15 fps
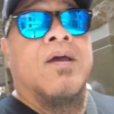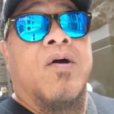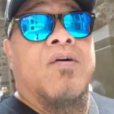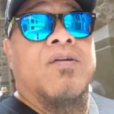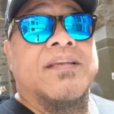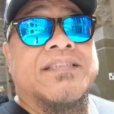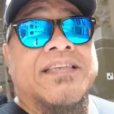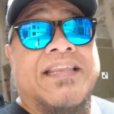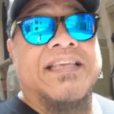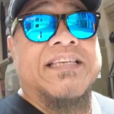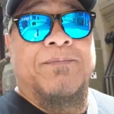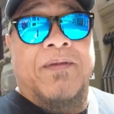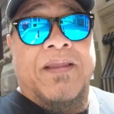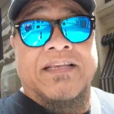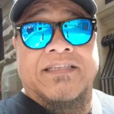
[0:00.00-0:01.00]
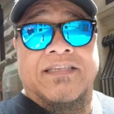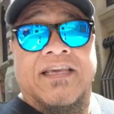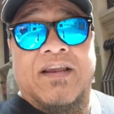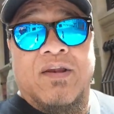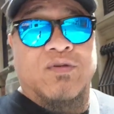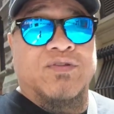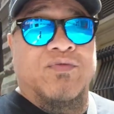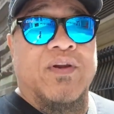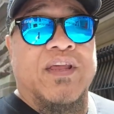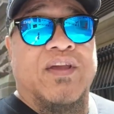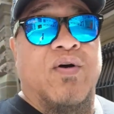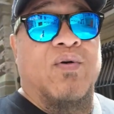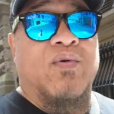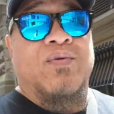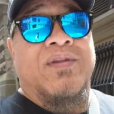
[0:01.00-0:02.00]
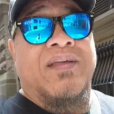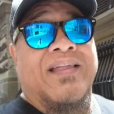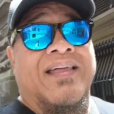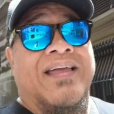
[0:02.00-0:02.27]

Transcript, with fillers: honestly, this place here looks really cool.